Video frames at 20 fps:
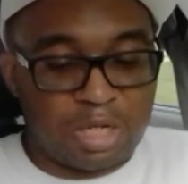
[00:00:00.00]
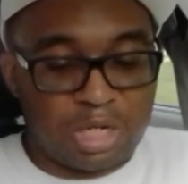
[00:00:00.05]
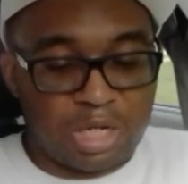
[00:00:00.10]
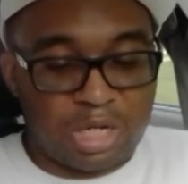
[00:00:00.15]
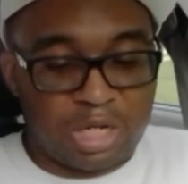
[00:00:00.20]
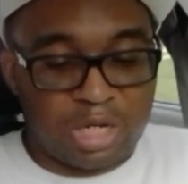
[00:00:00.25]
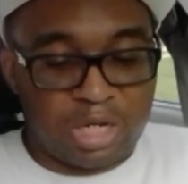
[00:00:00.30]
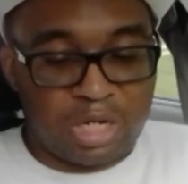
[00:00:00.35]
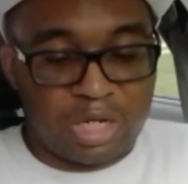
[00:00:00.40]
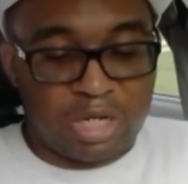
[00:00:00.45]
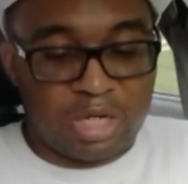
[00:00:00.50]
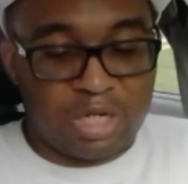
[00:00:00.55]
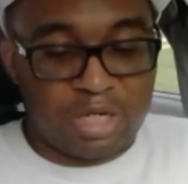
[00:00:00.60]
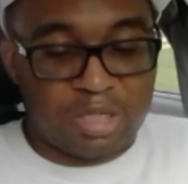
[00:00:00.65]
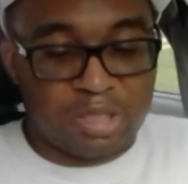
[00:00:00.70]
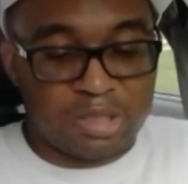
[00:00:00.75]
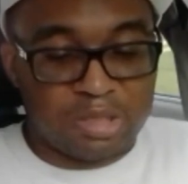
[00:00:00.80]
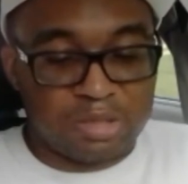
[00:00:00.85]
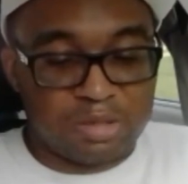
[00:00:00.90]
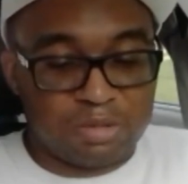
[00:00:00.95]

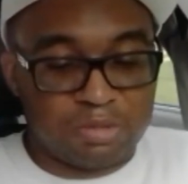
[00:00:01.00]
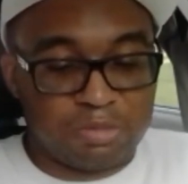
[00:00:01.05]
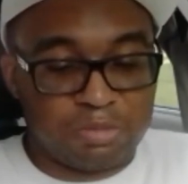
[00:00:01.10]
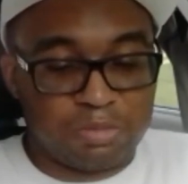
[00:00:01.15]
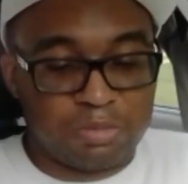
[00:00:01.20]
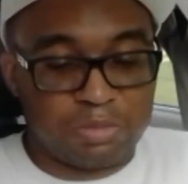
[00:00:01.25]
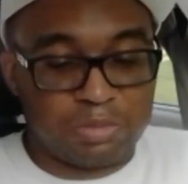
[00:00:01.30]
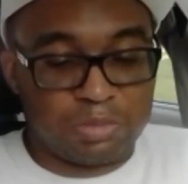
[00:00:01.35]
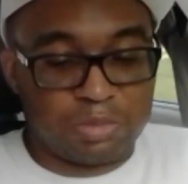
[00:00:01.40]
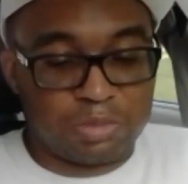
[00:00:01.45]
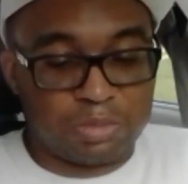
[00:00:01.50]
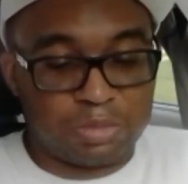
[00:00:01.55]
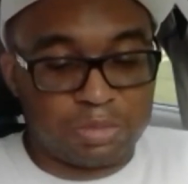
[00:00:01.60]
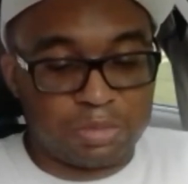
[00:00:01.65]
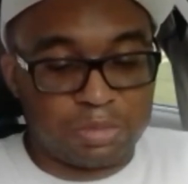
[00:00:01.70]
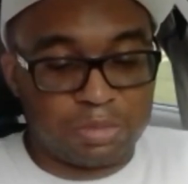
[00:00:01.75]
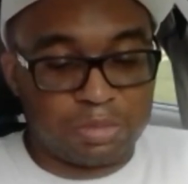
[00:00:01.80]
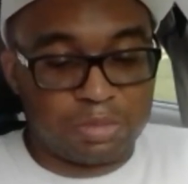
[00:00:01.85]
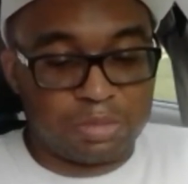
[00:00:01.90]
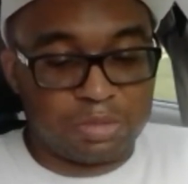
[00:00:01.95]
And
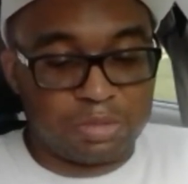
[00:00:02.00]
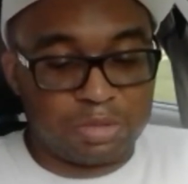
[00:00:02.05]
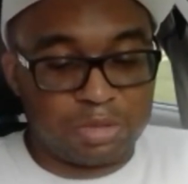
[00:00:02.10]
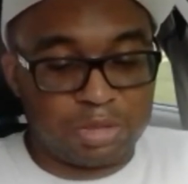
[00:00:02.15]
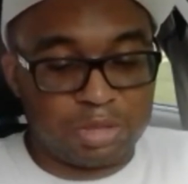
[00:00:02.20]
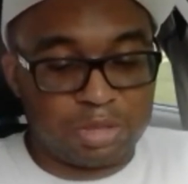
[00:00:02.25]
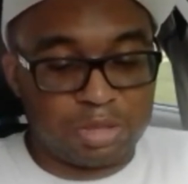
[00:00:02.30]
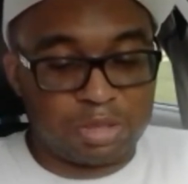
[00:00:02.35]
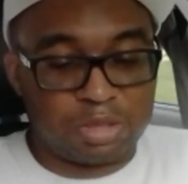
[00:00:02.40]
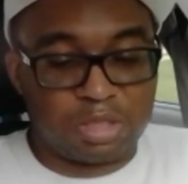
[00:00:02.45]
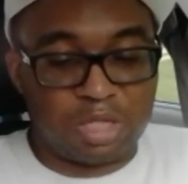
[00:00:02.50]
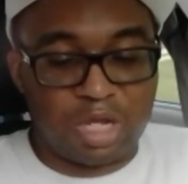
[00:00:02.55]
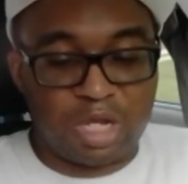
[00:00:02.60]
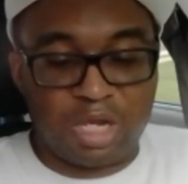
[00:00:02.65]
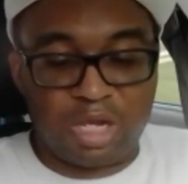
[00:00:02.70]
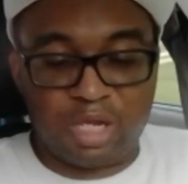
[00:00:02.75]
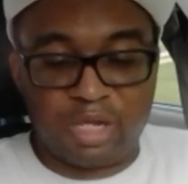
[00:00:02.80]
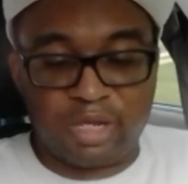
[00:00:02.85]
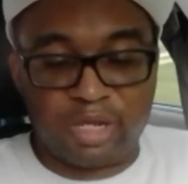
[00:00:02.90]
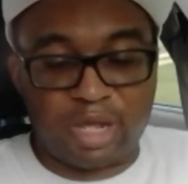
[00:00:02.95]

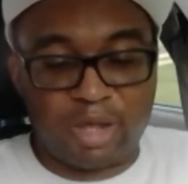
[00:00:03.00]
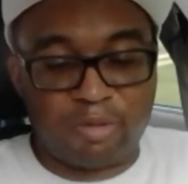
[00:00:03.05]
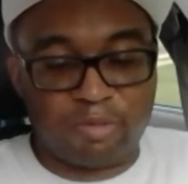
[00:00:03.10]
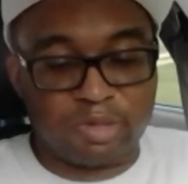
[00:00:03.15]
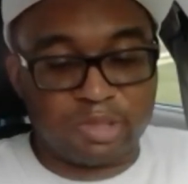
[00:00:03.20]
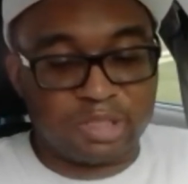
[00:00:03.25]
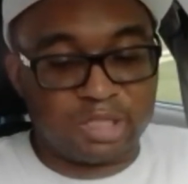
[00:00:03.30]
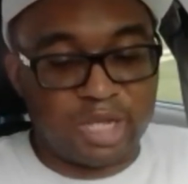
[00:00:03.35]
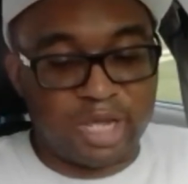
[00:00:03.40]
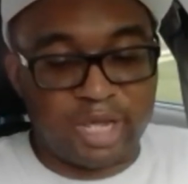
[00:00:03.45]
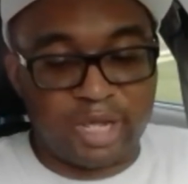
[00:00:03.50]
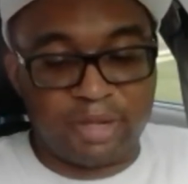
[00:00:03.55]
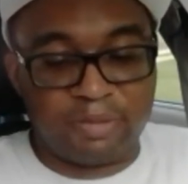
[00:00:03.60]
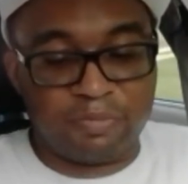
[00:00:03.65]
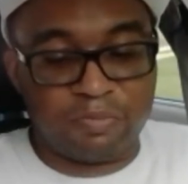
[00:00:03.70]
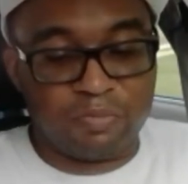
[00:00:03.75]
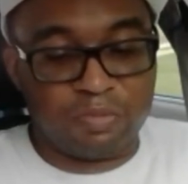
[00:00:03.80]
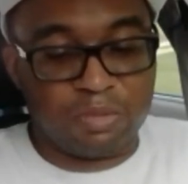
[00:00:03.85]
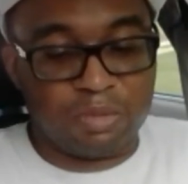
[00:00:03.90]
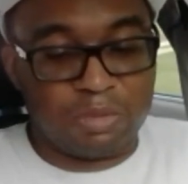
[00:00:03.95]
fairly, I would say,
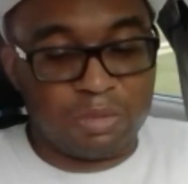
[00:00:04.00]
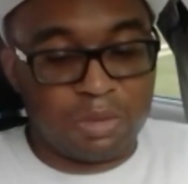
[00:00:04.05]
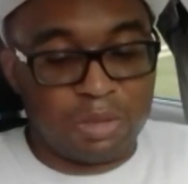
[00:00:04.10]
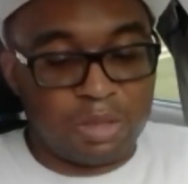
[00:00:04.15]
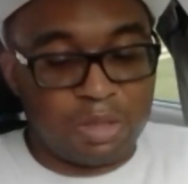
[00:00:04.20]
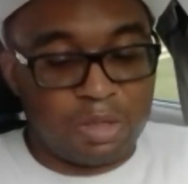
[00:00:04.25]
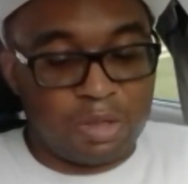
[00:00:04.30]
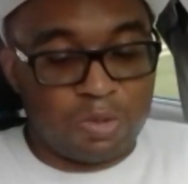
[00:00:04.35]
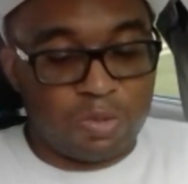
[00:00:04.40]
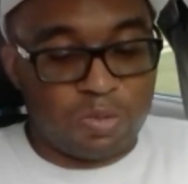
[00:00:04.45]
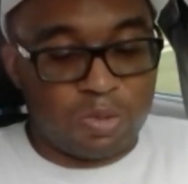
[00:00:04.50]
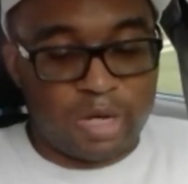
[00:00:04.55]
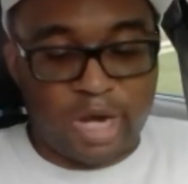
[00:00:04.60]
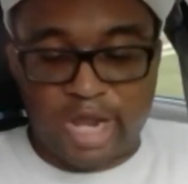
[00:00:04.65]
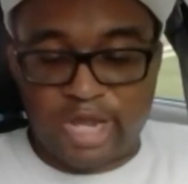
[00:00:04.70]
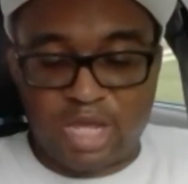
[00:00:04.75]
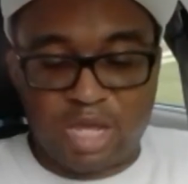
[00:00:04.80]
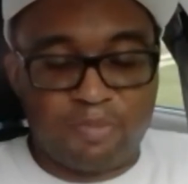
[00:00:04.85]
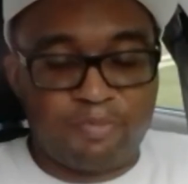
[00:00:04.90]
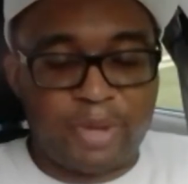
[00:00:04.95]
when I
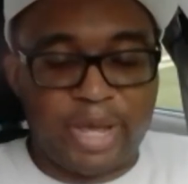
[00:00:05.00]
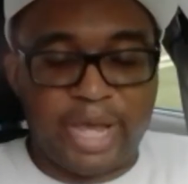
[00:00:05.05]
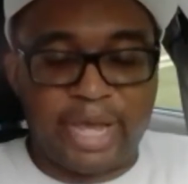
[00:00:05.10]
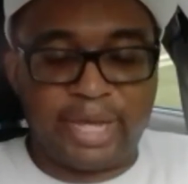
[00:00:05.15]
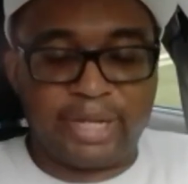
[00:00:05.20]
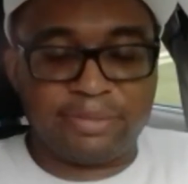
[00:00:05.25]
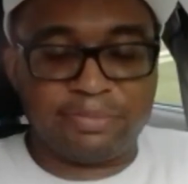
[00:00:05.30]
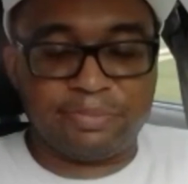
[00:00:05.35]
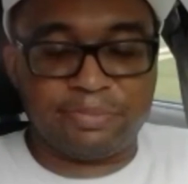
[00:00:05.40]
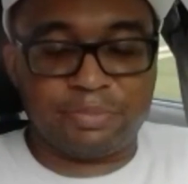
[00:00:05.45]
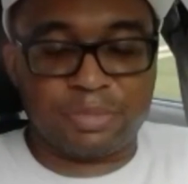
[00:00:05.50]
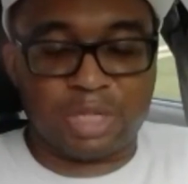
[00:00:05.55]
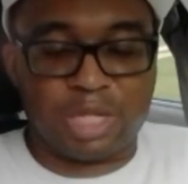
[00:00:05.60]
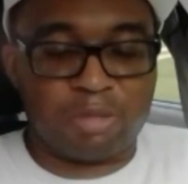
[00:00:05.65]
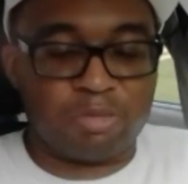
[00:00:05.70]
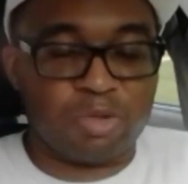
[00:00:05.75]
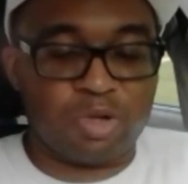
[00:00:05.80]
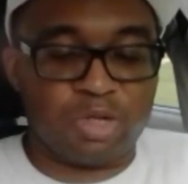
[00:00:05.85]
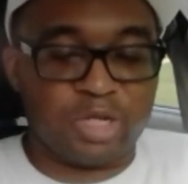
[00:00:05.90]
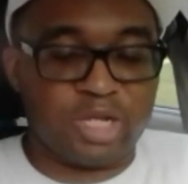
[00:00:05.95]
get paid,
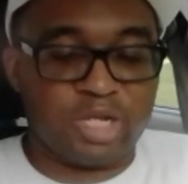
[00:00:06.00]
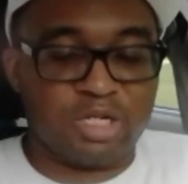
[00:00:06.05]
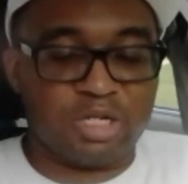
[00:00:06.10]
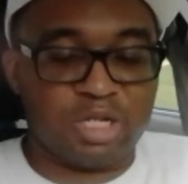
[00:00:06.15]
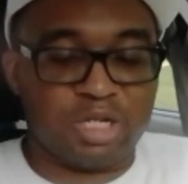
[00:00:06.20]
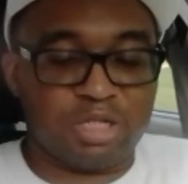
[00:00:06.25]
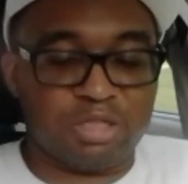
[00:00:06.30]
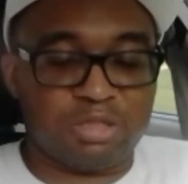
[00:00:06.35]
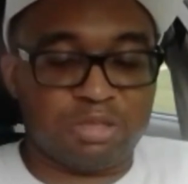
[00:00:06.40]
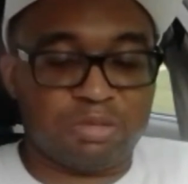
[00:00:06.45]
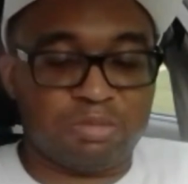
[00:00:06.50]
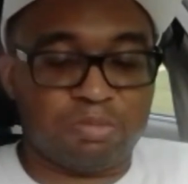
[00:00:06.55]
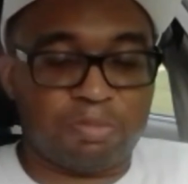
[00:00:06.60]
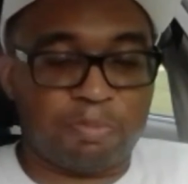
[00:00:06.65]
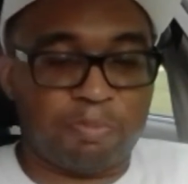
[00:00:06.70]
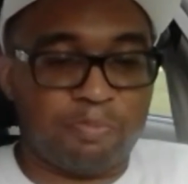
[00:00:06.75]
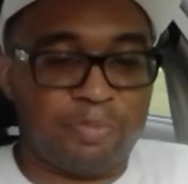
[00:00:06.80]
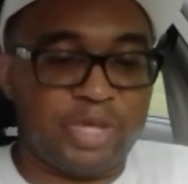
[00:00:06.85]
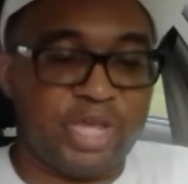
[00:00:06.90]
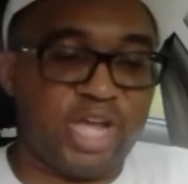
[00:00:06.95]
I'm going to get another
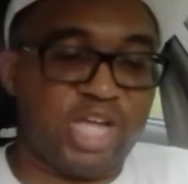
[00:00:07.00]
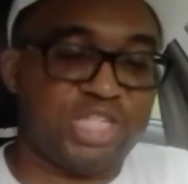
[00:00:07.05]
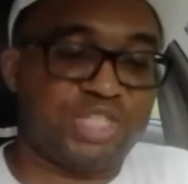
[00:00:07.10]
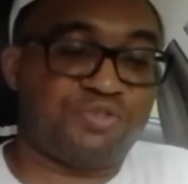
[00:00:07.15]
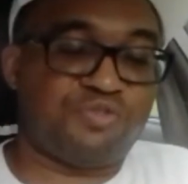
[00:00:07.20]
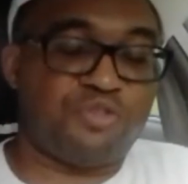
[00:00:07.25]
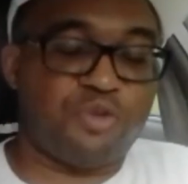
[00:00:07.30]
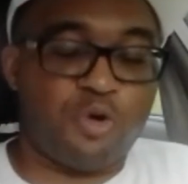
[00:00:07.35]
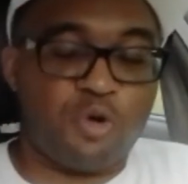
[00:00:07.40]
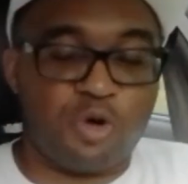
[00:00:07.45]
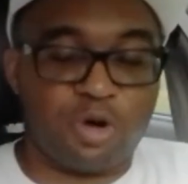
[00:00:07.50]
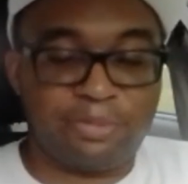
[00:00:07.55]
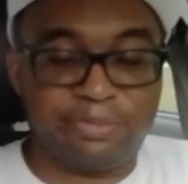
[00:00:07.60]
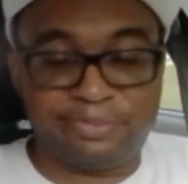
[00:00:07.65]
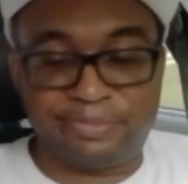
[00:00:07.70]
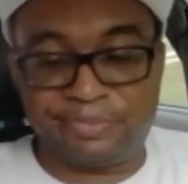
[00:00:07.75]
PS4.